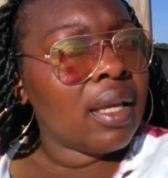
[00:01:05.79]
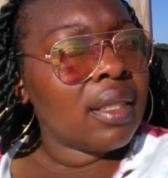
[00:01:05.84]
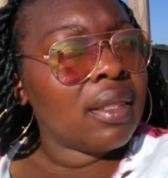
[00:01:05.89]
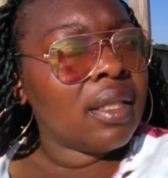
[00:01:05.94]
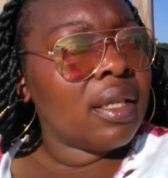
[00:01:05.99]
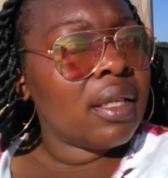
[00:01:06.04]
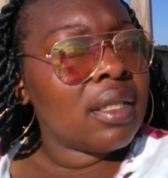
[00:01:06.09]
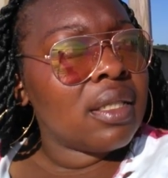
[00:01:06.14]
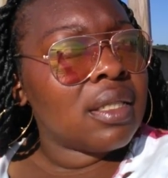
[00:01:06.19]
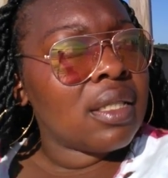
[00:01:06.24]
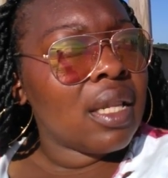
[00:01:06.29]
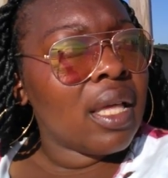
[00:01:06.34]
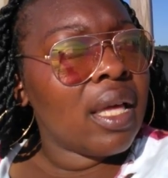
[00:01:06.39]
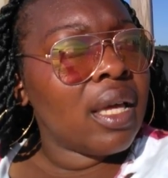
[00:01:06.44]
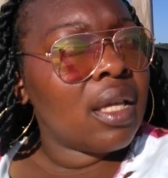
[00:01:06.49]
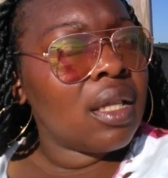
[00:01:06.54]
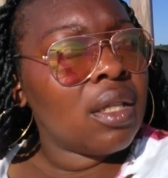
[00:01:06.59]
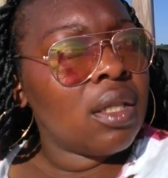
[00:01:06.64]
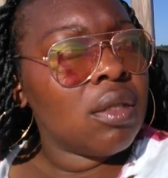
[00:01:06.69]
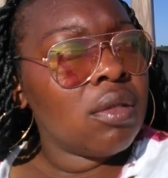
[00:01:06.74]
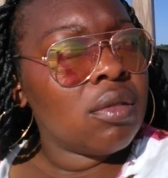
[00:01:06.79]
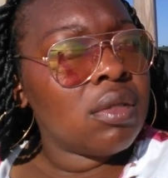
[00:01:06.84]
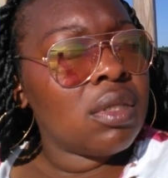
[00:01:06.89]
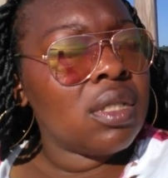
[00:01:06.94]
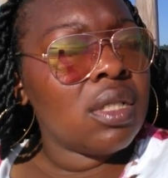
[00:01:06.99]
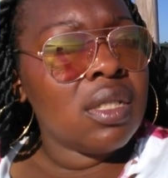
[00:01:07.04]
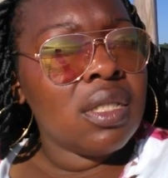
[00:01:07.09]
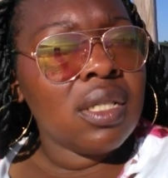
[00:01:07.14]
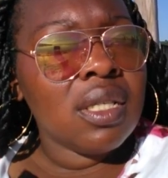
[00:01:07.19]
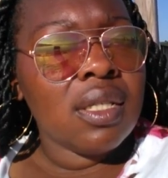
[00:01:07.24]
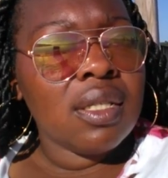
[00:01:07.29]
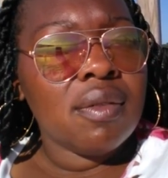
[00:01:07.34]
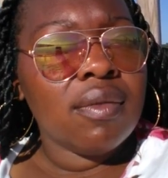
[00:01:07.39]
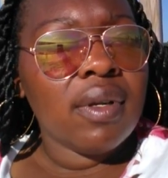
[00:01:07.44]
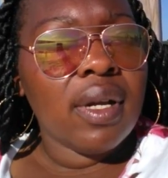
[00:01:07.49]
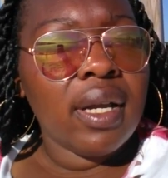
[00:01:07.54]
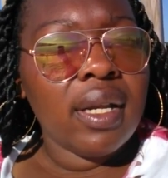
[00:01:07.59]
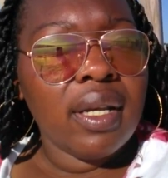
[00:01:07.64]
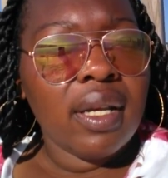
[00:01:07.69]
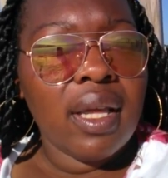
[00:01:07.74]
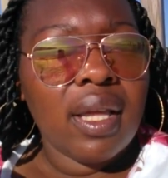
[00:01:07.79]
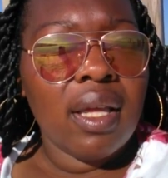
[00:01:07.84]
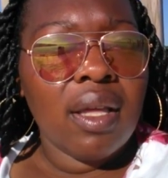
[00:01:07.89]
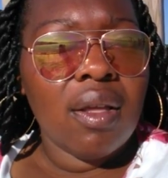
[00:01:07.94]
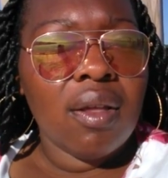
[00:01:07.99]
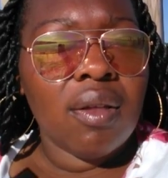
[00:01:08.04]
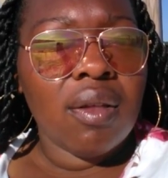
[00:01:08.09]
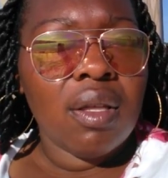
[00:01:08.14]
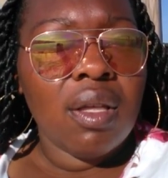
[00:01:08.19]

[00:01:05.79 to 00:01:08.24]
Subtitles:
I think it's like close to 10 right now.